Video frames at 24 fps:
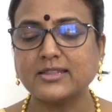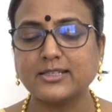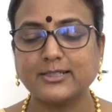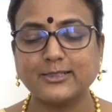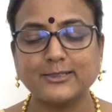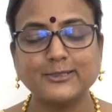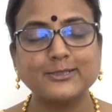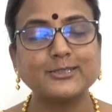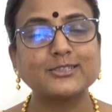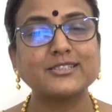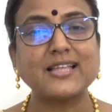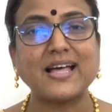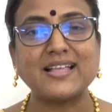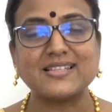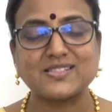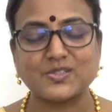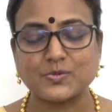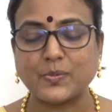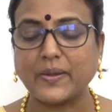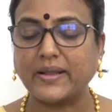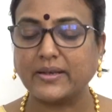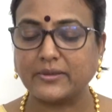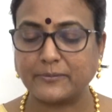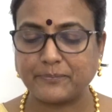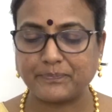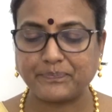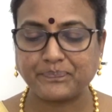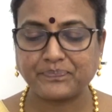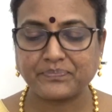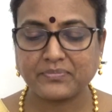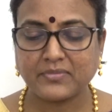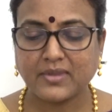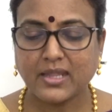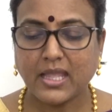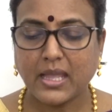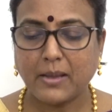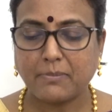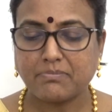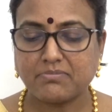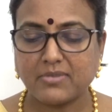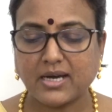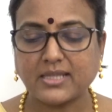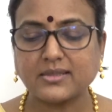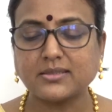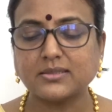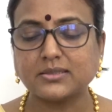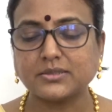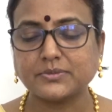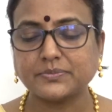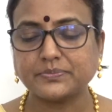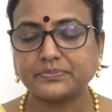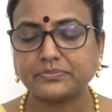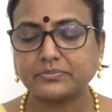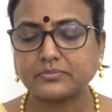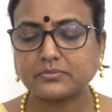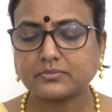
the earth as well. Mother,